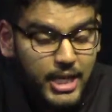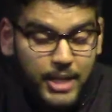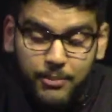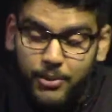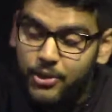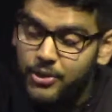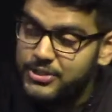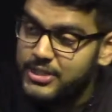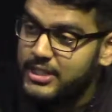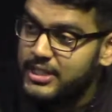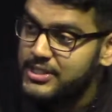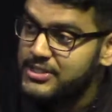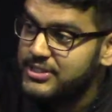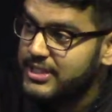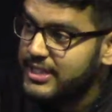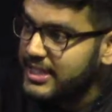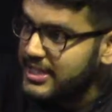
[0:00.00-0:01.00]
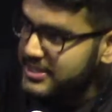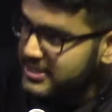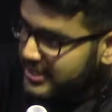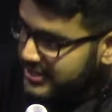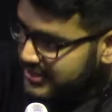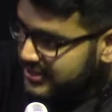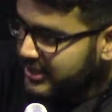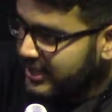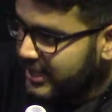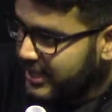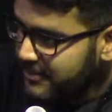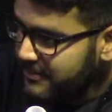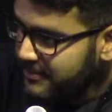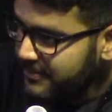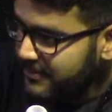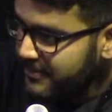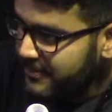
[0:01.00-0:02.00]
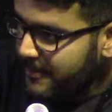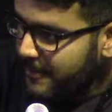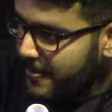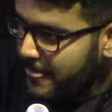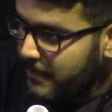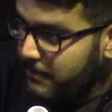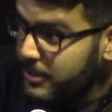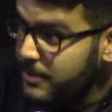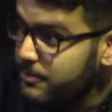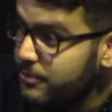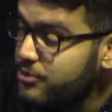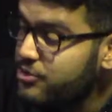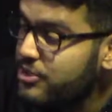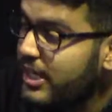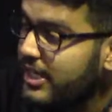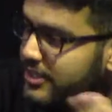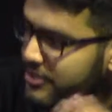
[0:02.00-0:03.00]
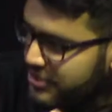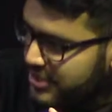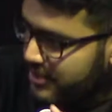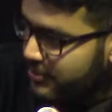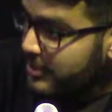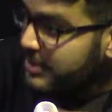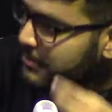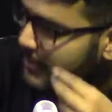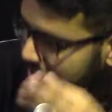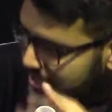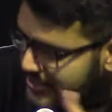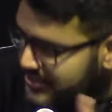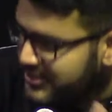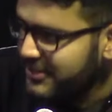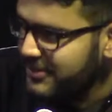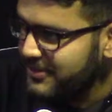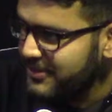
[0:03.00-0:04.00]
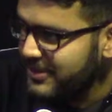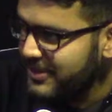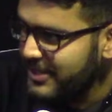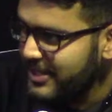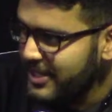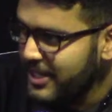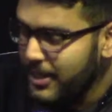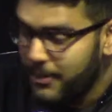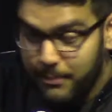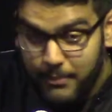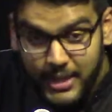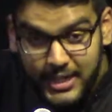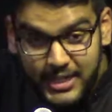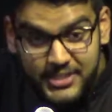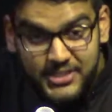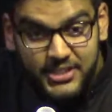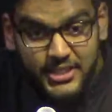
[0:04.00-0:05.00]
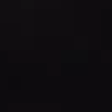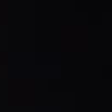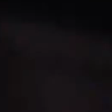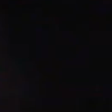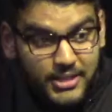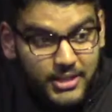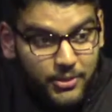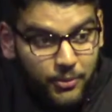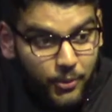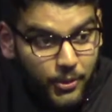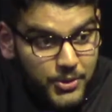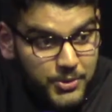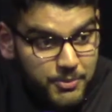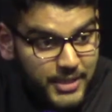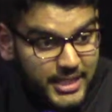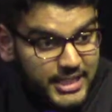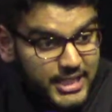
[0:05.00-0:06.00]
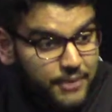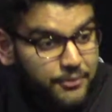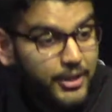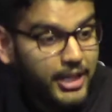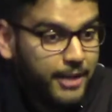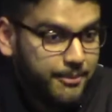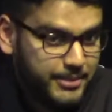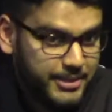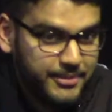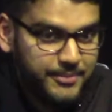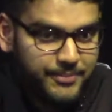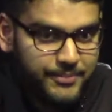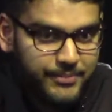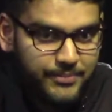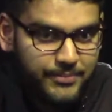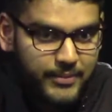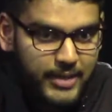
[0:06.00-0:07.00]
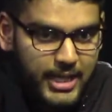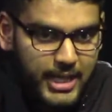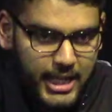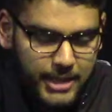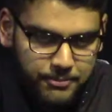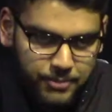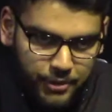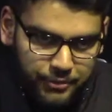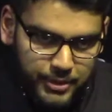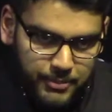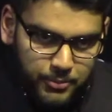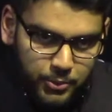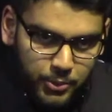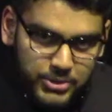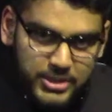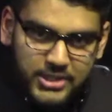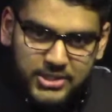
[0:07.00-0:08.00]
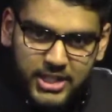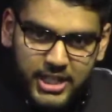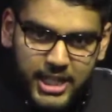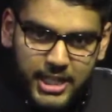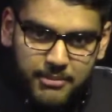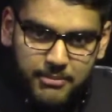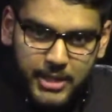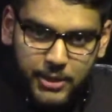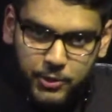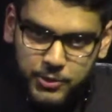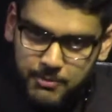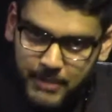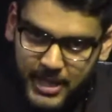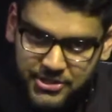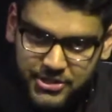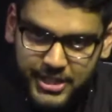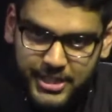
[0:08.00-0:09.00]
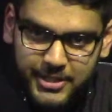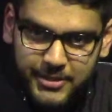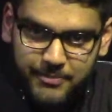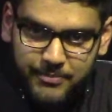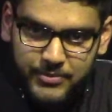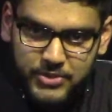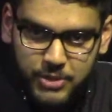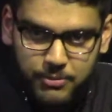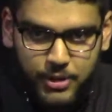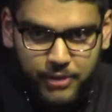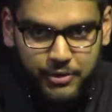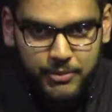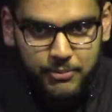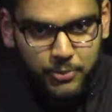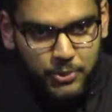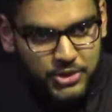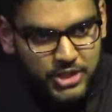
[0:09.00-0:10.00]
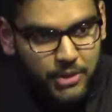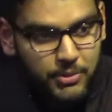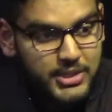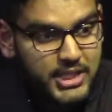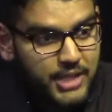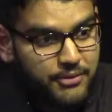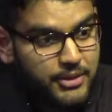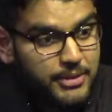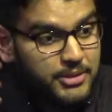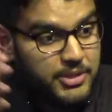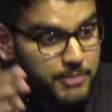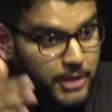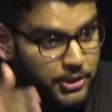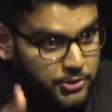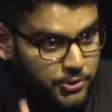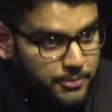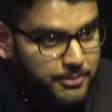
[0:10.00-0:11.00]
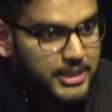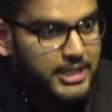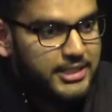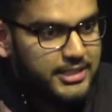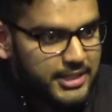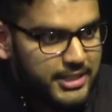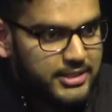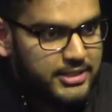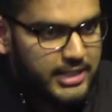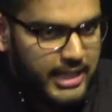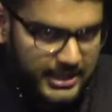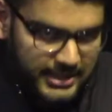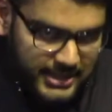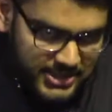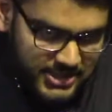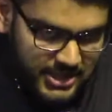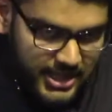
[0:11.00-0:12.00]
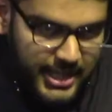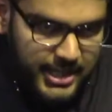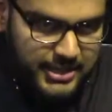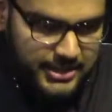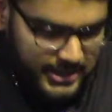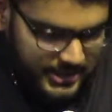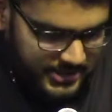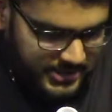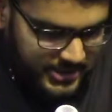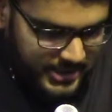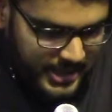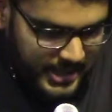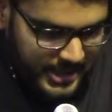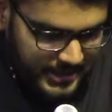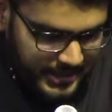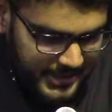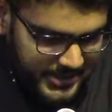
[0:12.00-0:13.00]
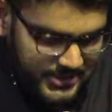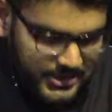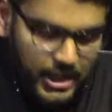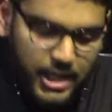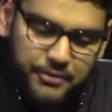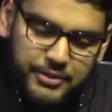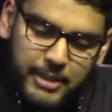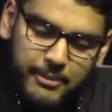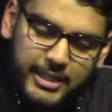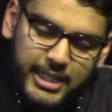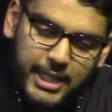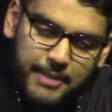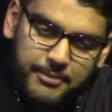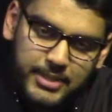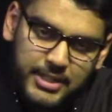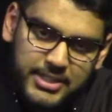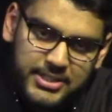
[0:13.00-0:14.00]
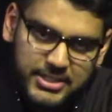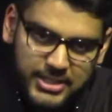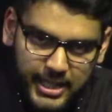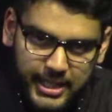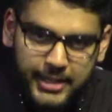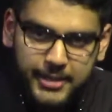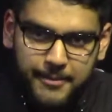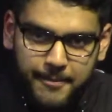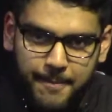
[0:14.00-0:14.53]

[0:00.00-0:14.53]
Because in Hazrat Isa's time, people challenged him with medicine. Medicine was being developed. In Prophet Musa's time, it was magic. So Prophet Musa was given special abilities, like the snake, the staff that became the snake,